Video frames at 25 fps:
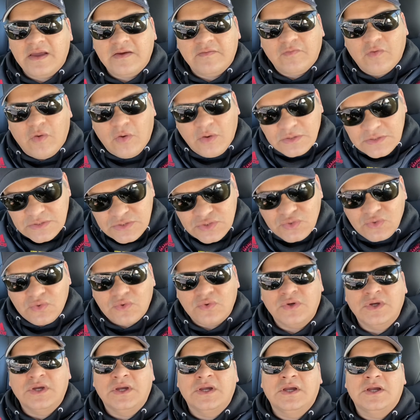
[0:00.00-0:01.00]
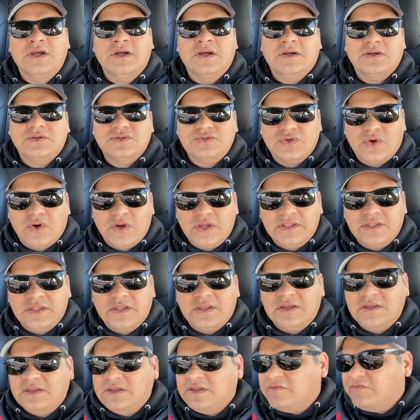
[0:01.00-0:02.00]
also joined
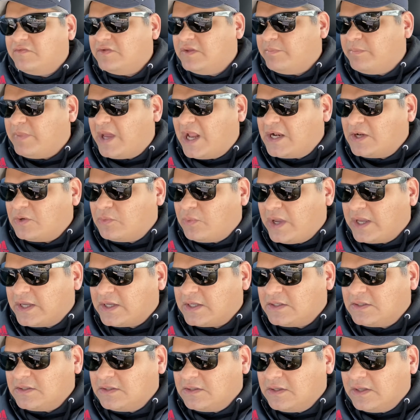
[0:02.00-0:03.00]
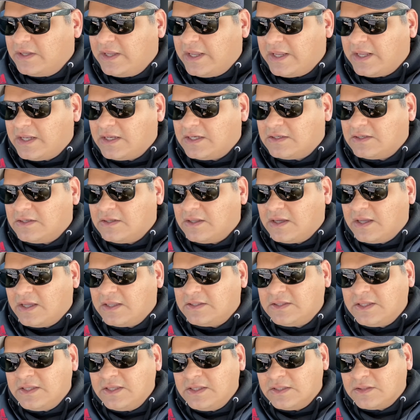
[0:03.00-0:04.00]
the EV bandwagon, and I
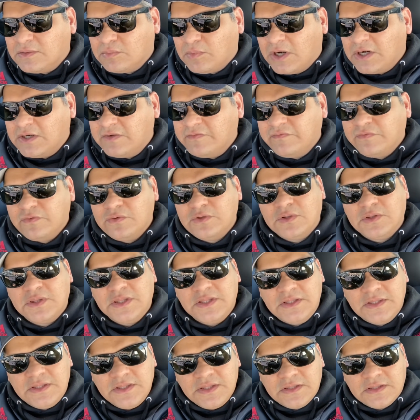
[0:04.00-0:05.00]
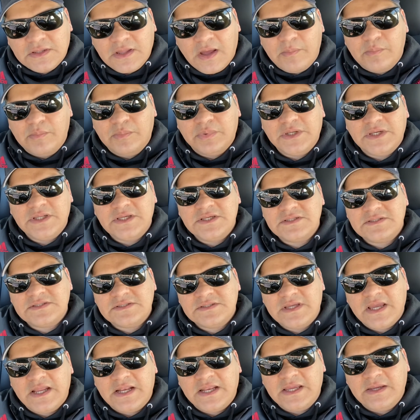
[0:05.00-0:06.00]
think it's wonderful to see these companies
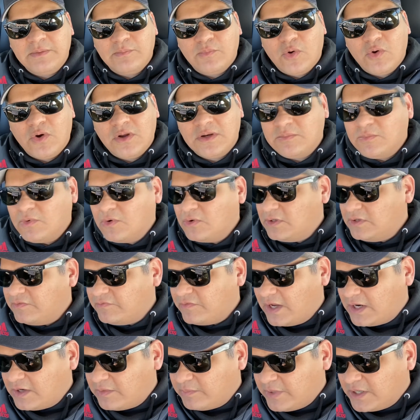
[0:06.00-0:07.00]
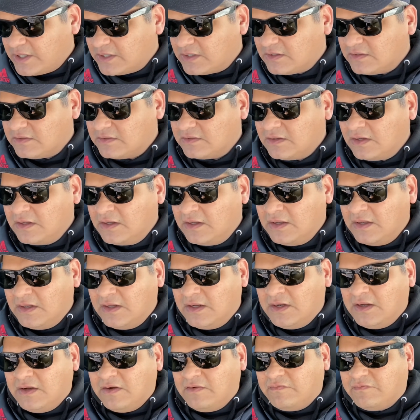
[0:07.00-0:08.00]
getting more and more environmental
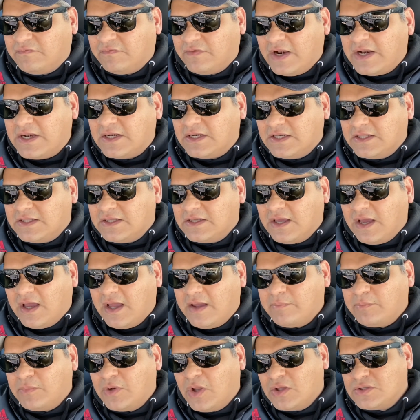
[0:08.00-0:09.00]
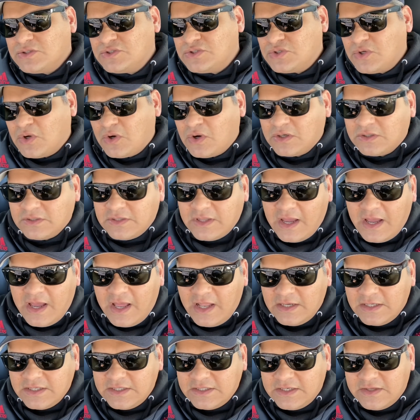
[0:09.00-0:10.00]
friendly. I'm not sure the
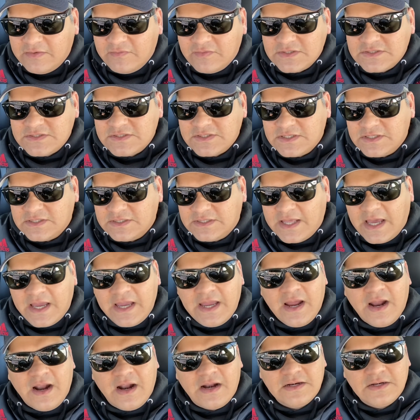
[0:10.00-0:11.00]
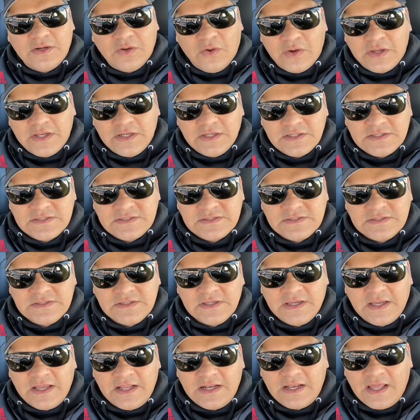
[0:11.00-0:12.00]
Harley-Davidson die-hard loyalists,
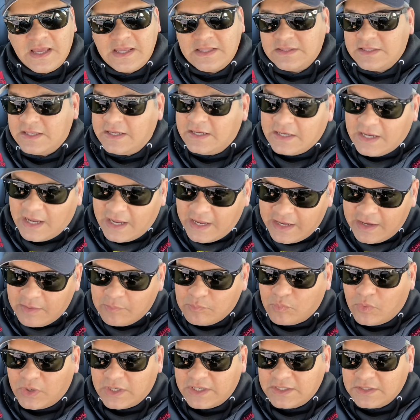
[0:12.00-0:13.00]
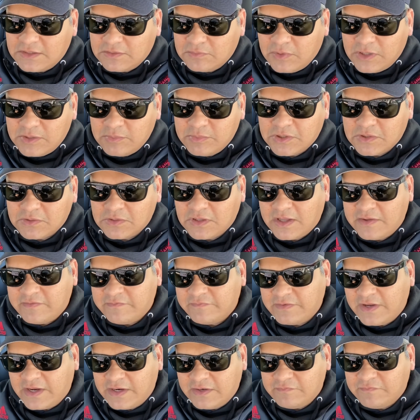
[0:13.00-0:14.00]
and I think I am one as well, because I
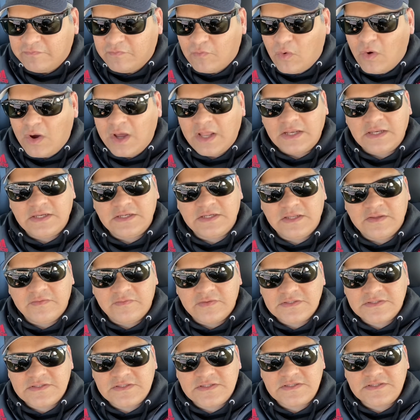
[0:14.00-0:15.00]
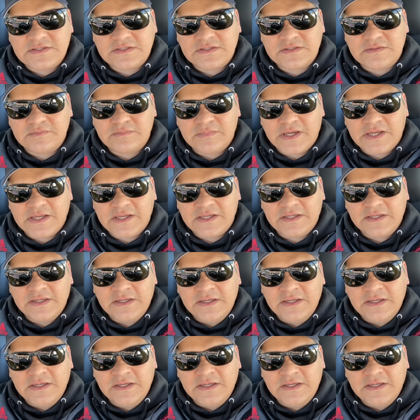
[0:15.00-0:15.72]
have had 4 Harley-Davidsons in my